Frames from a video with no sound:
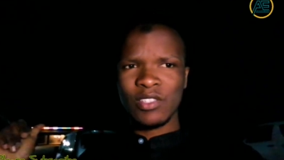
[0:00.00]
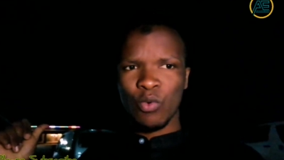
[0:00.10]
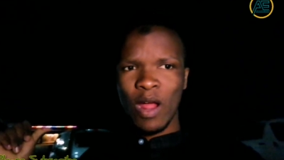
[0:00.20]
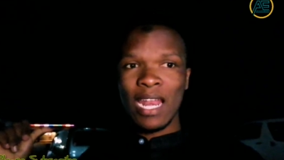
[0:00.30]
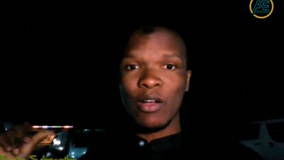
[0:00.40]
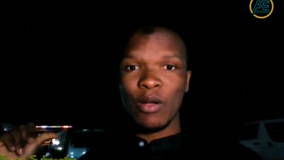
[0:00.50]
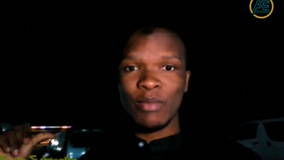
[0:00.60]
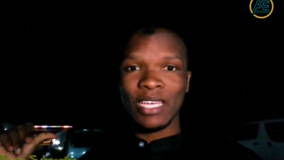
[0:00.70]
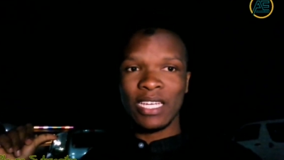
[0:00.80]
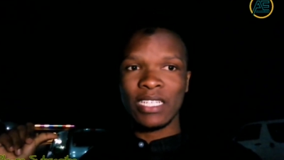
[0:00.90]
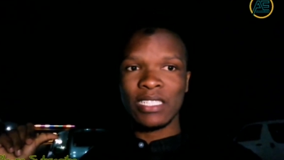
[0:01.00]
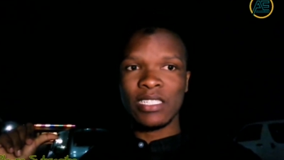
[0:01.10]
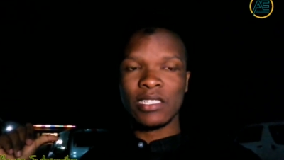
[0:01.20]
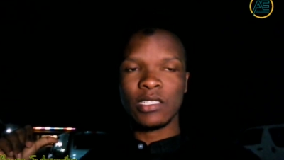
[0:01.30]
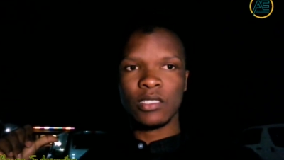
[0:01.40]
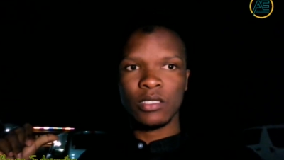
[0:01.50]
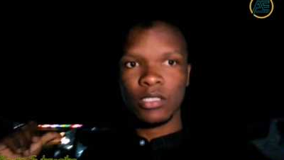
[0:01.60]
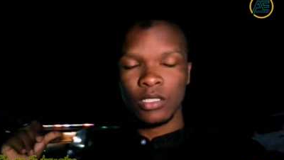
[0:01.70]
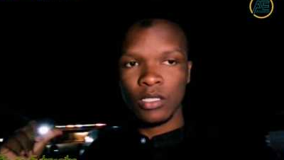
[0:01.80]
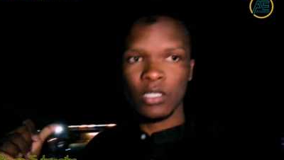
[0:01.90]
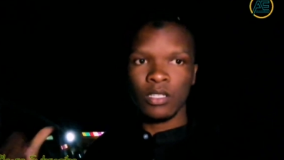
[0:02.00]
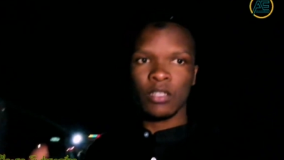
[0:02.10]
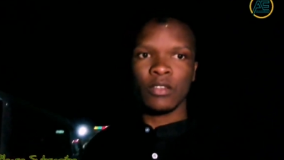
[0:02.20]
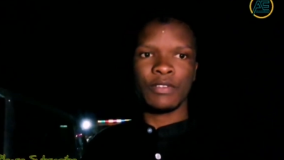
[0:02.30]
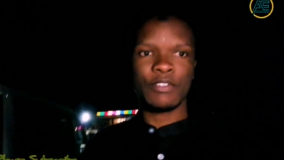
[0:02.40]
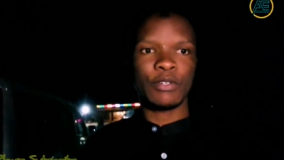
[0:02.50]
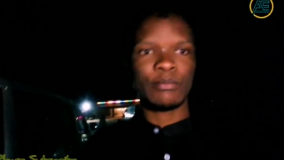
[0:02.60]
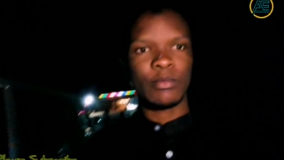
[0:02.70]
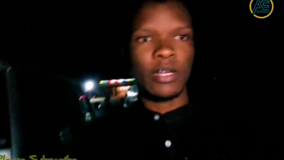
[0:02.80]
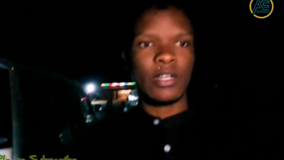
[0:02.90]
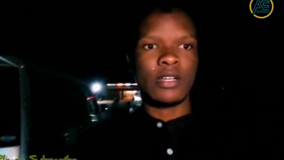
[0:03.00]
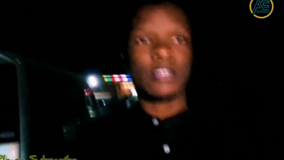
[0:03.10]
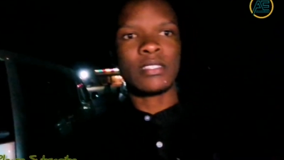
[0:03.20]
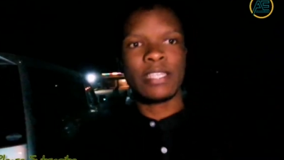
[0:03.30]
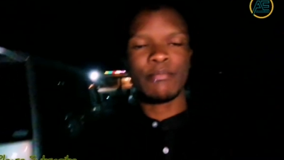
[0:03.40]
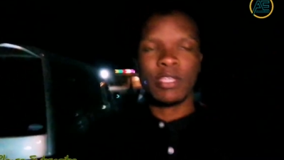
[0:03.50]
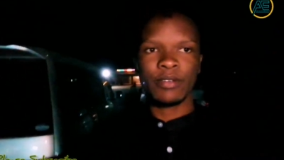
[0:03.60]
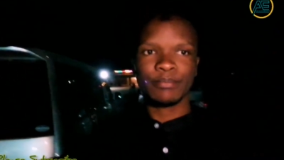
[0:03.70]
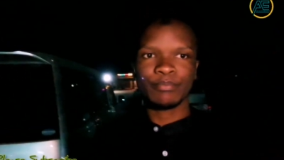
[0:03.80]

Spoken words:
1 hour behind from Zambia.